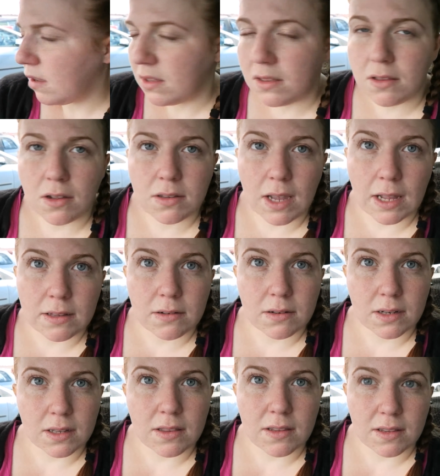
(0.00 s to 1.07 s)
Not
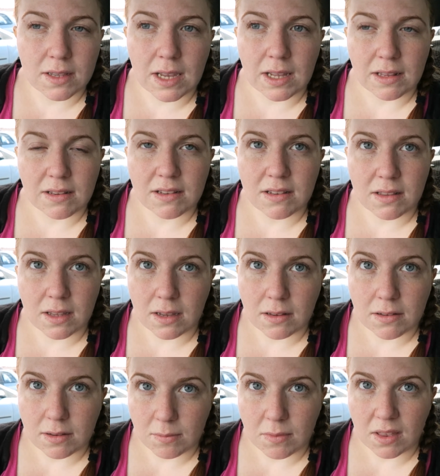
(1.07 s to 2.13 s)
adult in the sense there's
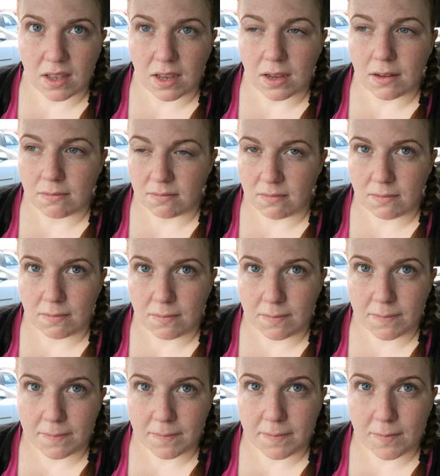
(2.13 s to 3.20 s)
something
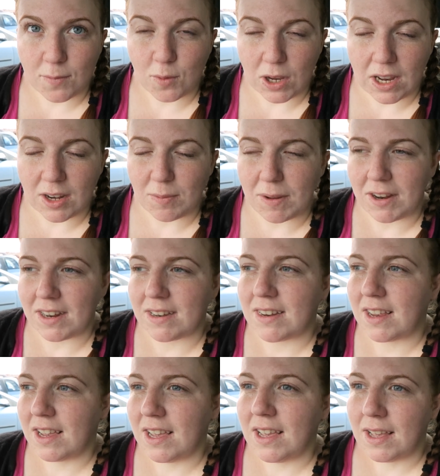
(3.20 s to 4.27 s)
weird about it.
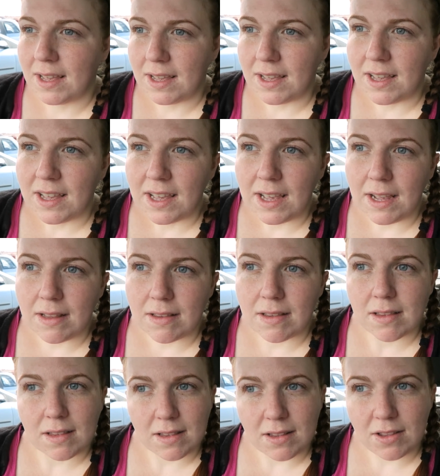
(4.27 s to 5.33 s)

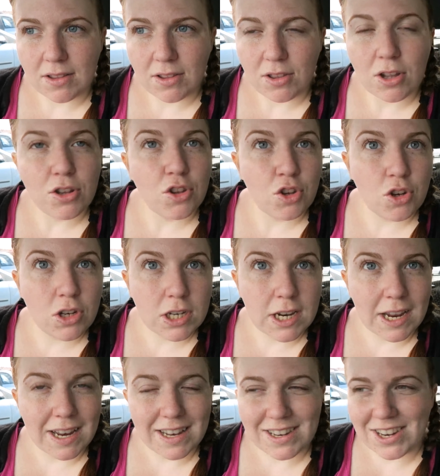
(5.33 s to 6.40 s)
It's not too
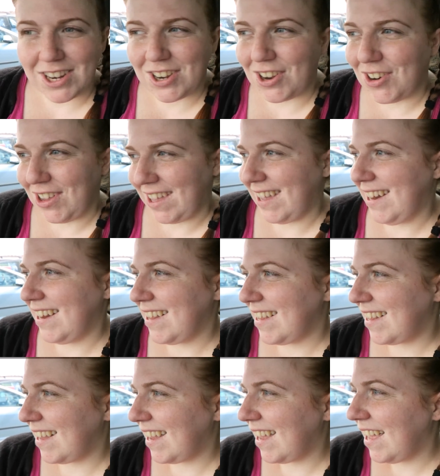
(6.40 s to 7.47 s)
childish looking, let's
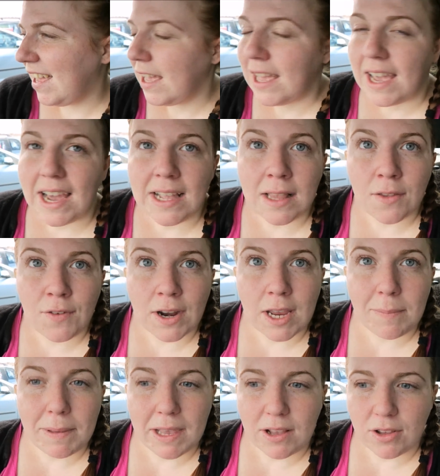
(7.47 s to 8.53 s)
say, and it's
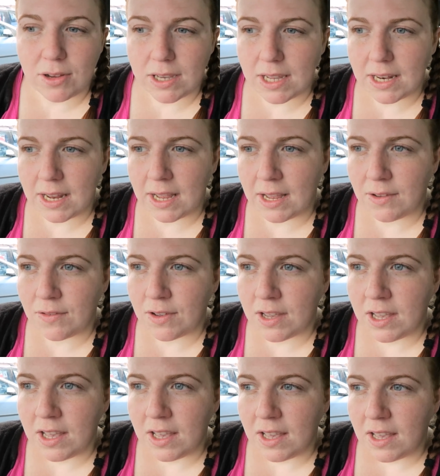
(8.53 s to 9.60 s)
very big, so I can have
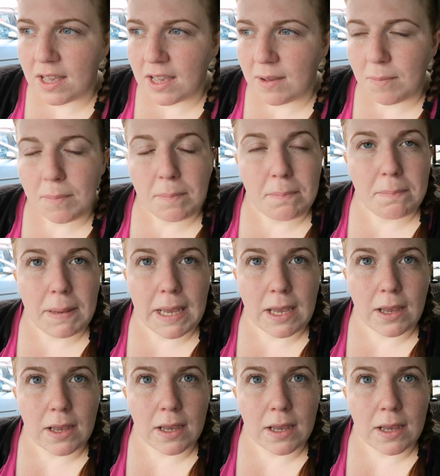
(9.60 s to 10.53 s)
big